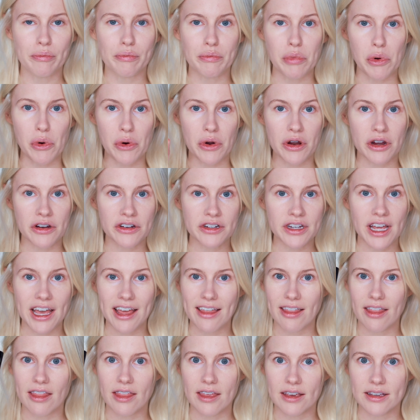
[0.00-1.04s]
Born
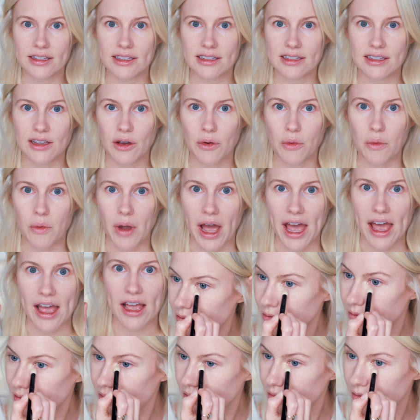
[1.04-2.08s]
This
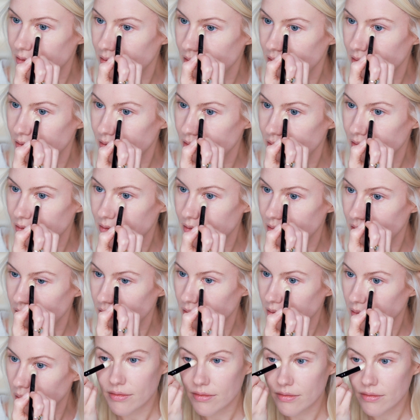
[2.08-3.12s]
Way. I really like this
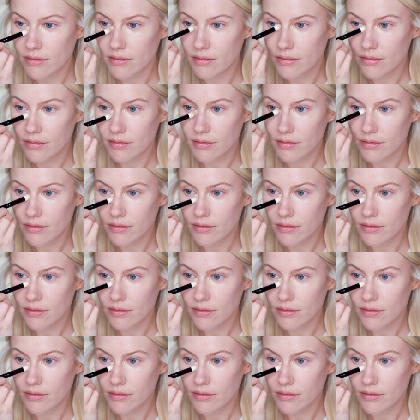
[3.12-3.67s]
concealer.